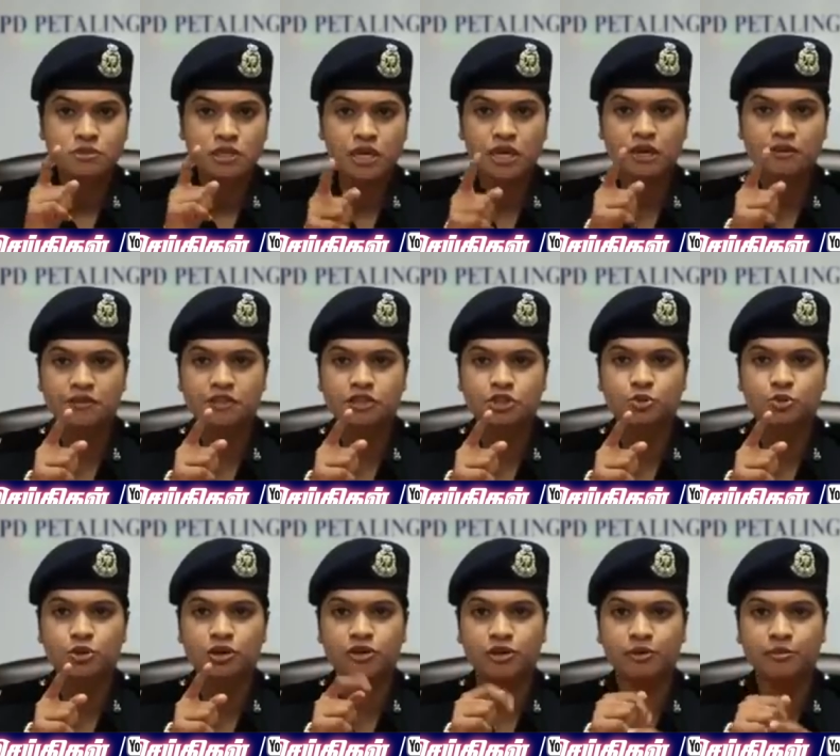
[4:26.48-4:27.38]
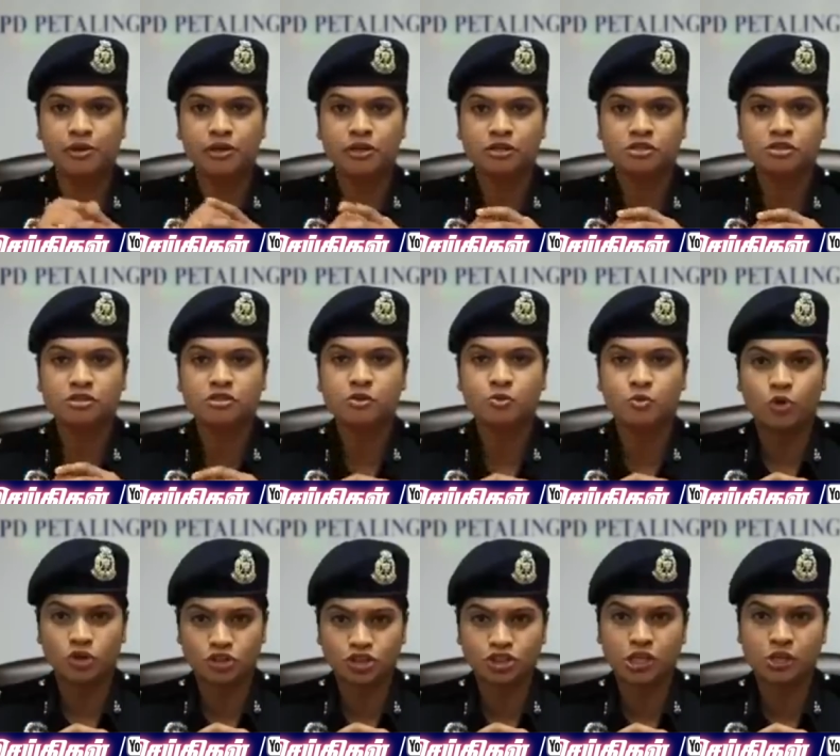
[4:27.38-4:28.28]
evildoer criminals,
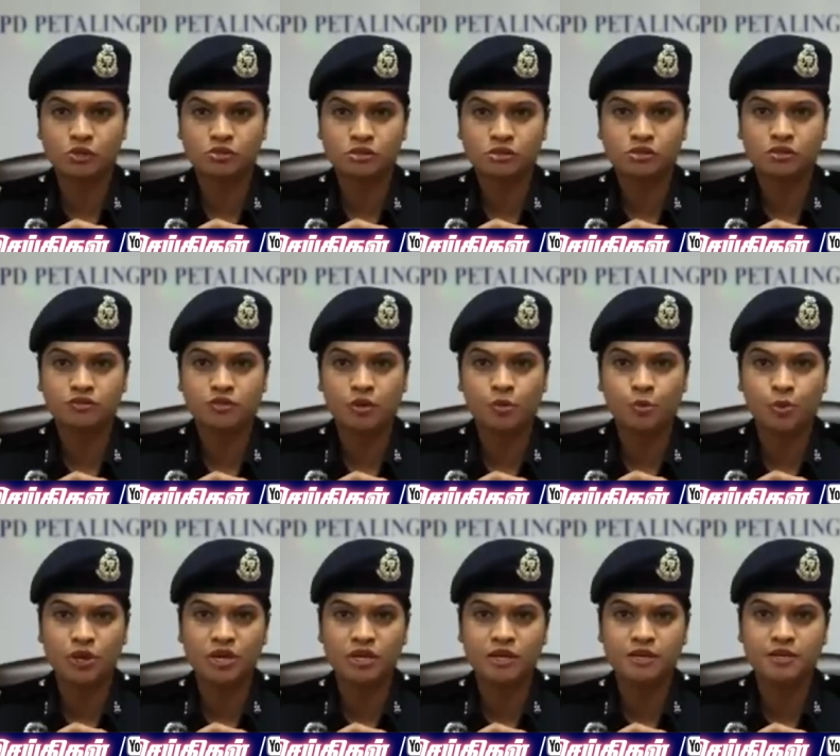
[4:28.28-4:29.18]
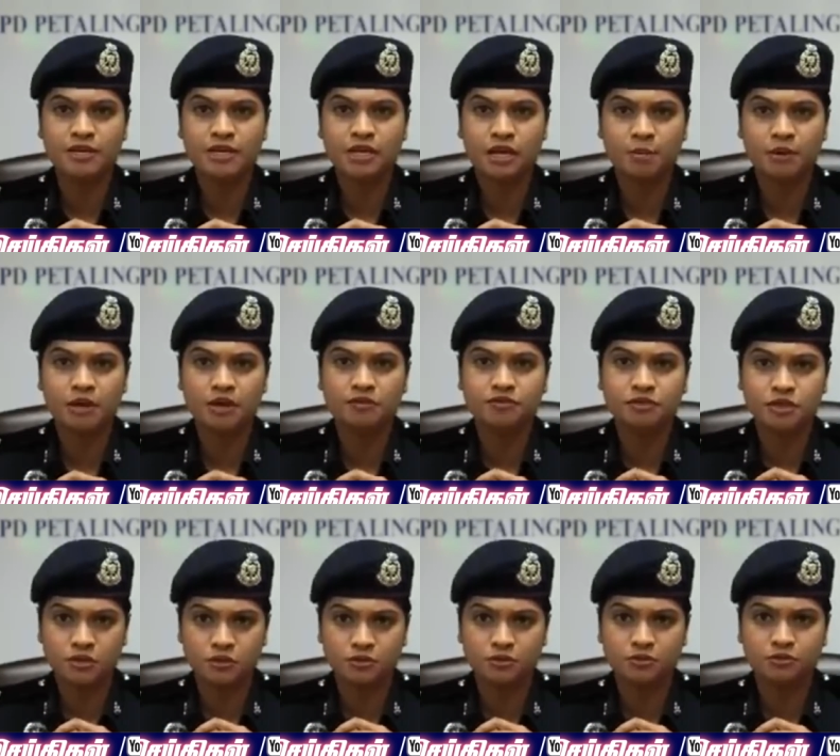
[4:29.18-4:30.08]
watch out, for we are coming after
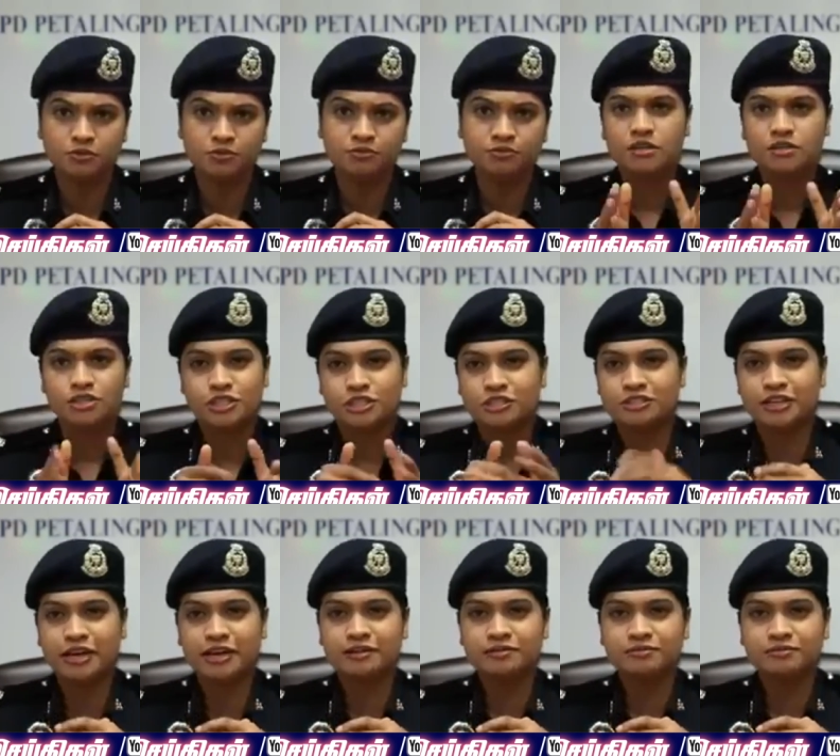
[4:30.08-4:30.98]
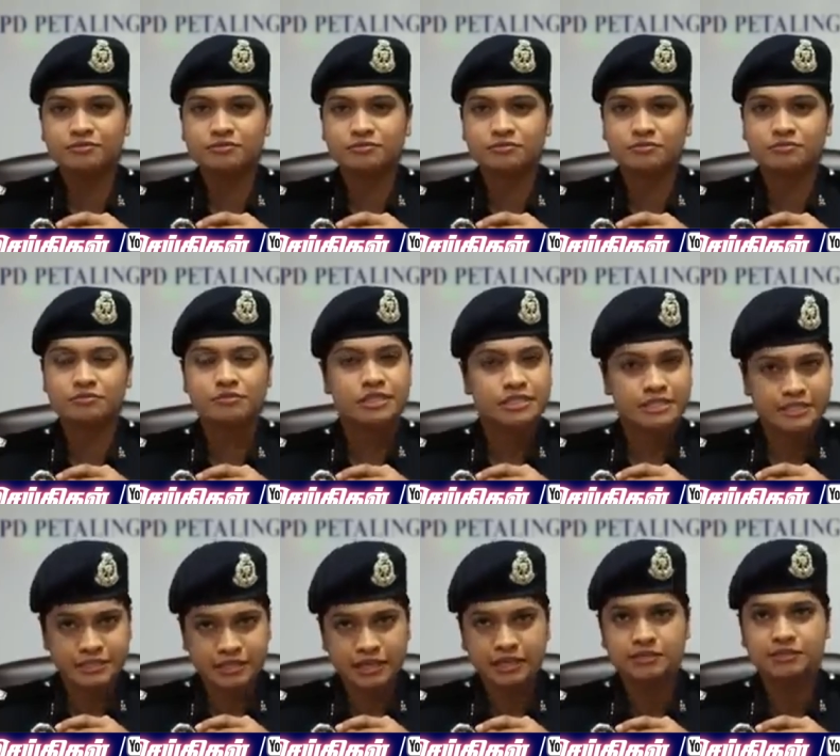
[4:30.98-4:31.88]
you. Till then,
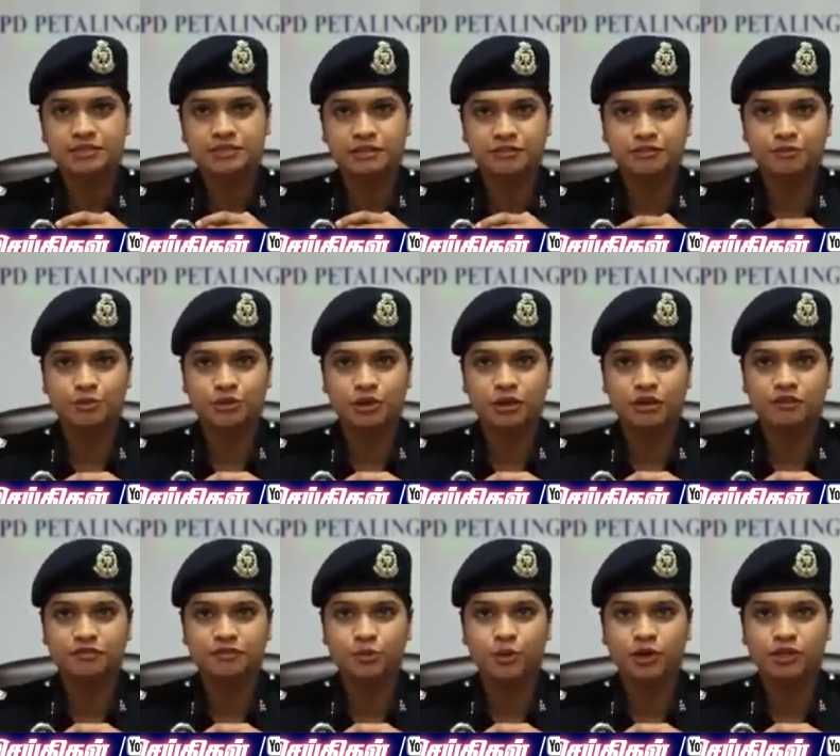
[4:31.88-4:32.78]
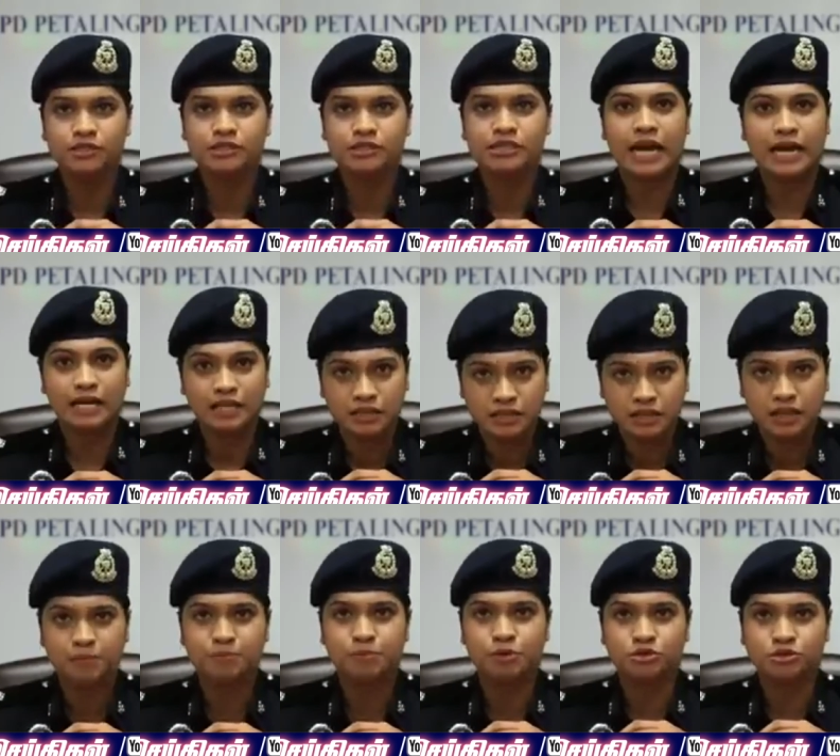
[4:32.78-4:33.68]
stay safe with your loved ones and
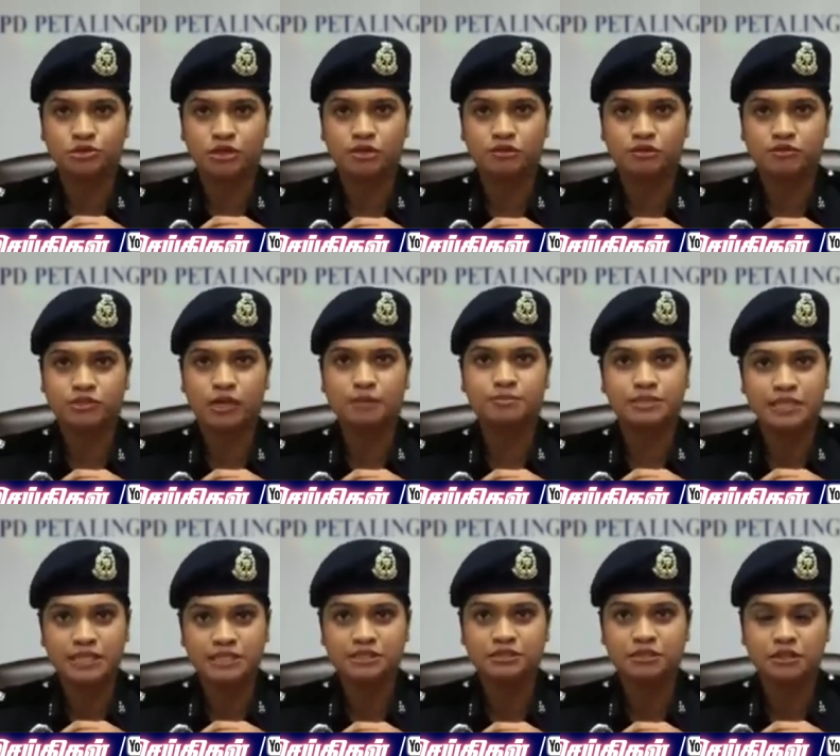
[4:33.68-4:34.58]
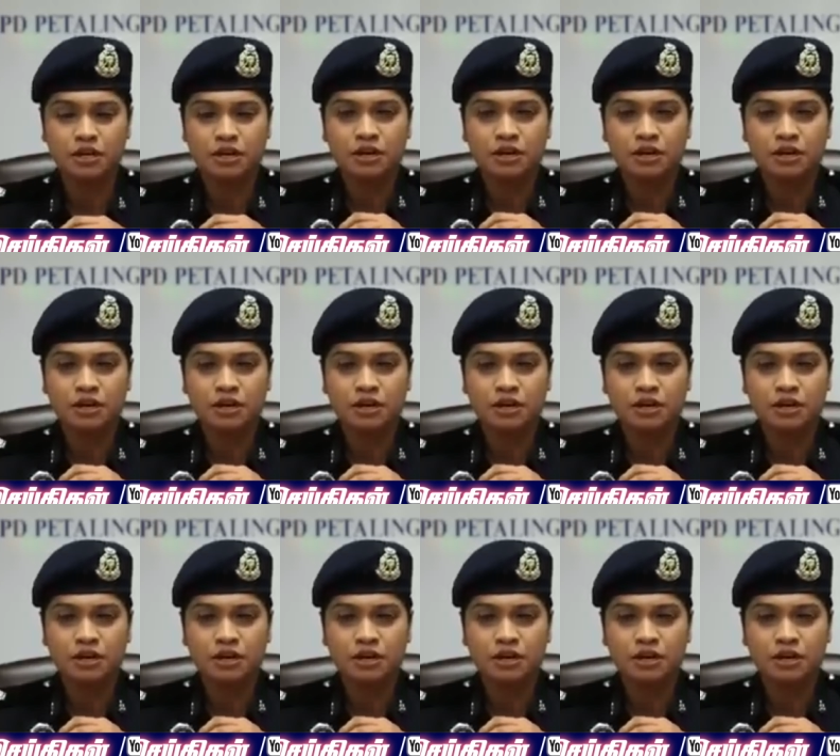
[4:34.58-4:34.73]
keep yourselves updated